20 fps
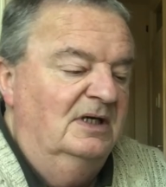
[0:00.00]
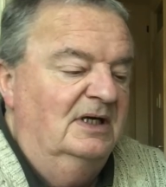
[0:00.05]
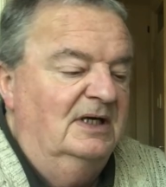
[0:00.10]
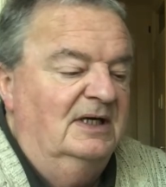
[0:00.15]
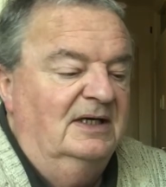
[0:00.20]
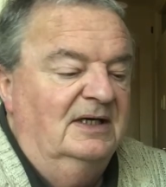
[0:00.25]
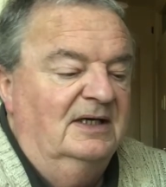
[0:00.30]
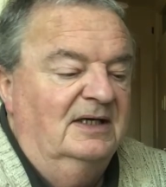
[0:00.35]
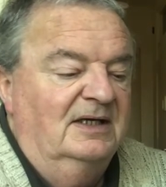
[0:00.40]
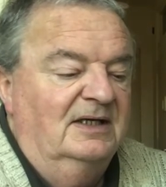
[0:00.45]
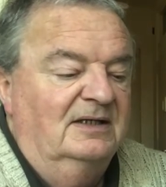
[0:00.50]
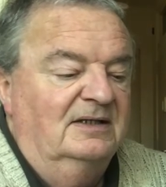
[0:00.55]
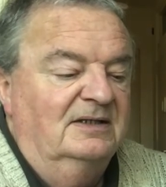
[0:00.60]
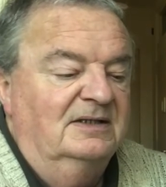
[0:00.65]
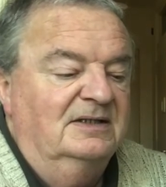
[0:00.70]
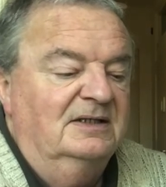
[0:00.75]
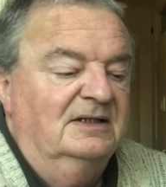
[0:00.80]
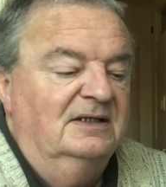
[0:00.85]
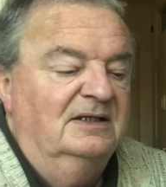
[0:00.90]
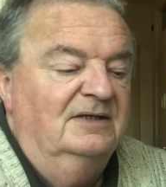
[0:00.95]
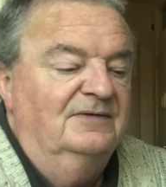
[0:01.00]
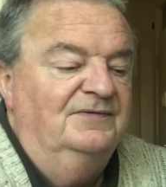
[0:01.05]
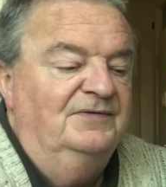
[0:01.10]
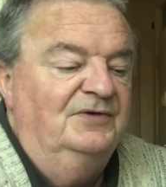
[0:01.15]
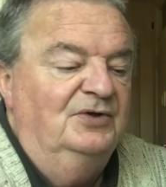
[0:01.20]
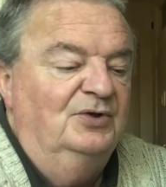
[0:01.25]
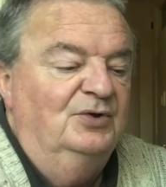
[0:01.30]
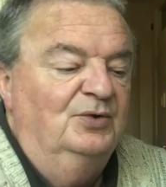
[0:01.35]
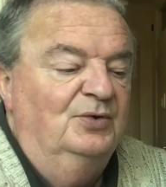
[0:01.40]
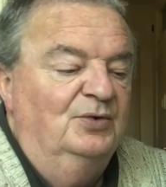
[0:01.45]
And if
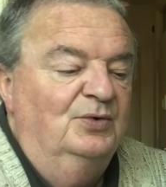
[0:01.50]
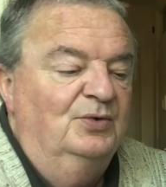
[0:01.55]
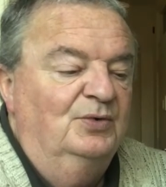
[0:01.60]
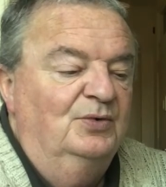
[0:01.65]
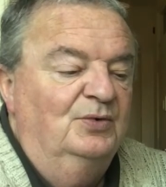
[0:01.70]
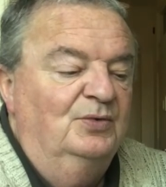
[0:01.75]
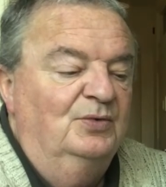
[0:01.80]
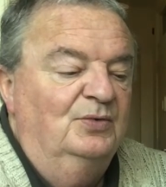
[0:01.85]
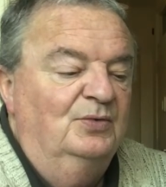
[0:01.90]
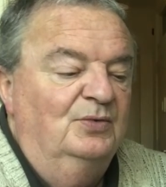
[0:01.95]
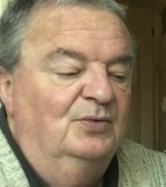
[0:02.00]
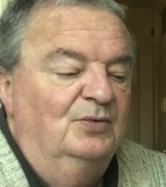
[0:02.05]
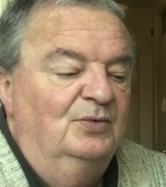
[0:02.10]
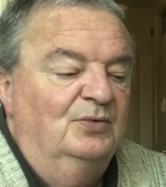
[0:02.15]
you